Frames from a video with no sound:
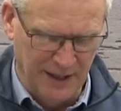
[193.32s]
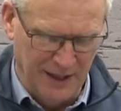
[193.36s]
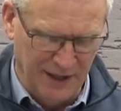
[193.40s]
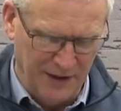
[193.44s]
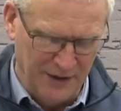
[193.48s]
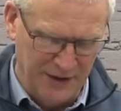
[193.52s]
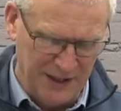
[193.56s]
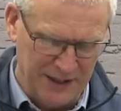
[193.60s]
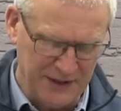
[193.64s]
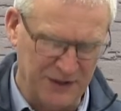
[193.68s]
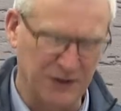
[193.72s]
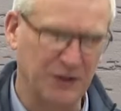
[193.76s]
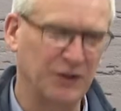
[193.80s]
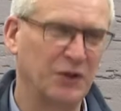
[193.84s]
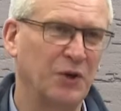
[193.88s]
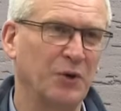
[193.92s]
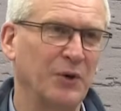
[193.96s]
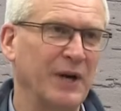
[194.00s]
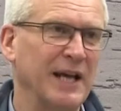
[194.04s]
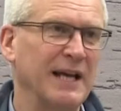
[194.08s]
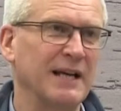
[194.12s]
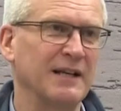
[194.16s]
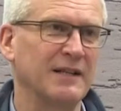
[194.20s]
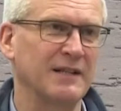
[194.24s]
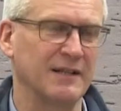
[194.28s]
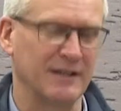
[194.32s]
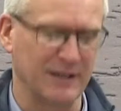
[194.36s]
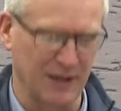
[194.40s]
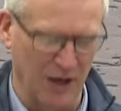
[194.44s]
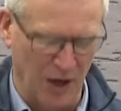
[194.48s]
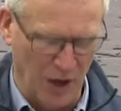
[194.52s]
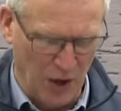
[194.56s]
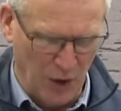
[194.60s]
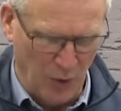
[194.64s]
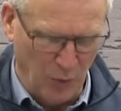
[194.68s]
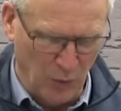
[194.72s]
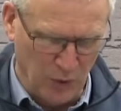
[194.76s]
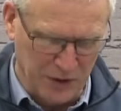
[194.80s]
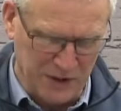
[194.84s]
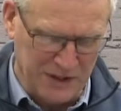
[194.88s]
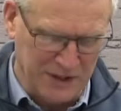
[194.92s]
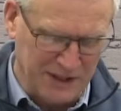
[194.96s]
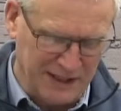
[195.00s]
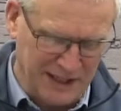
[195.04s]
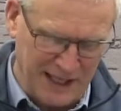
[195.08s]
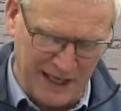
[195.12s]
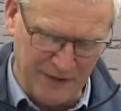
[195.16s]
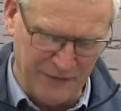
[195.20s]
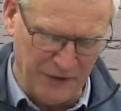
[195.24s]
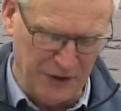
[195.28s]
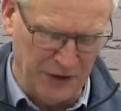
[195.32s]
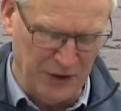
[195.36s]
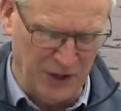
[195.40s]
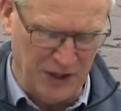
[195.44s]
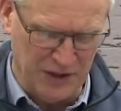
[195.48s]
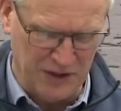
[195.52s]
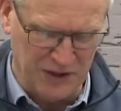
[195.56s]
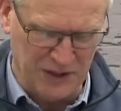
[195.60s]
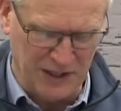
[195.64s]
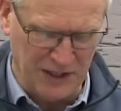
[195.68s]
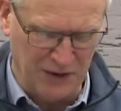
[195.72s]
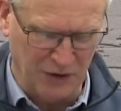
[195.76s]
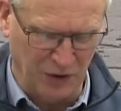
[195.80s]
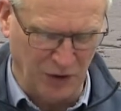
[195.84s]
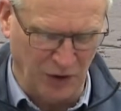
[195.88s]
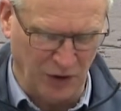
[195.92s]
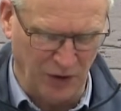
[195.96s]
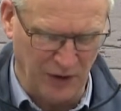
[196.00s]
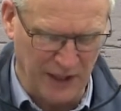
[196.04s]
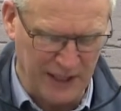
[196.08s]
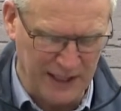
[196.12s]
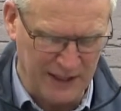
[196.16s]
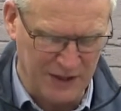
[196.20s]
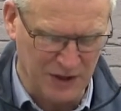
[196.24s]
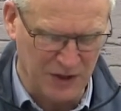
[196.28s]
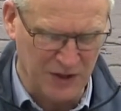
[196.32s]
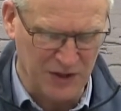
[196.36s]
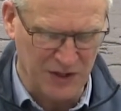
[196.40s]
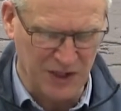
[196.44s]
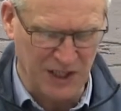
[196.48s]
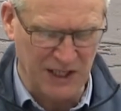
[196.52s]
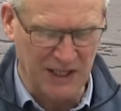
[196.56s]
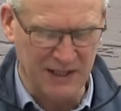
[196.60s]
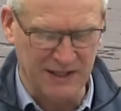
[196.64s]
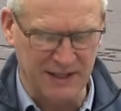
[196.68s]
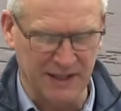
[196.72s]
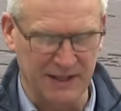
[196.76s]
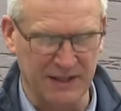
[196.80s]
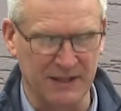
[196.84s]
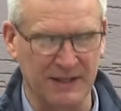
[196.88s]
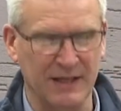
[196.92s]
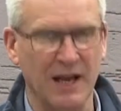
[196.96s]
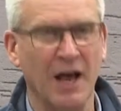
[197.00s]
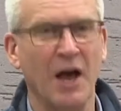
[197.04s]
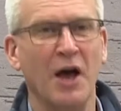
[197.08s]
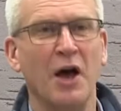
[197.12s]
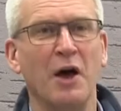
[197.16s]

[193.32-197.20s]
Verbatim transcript: This grace was given us in Christ Jesus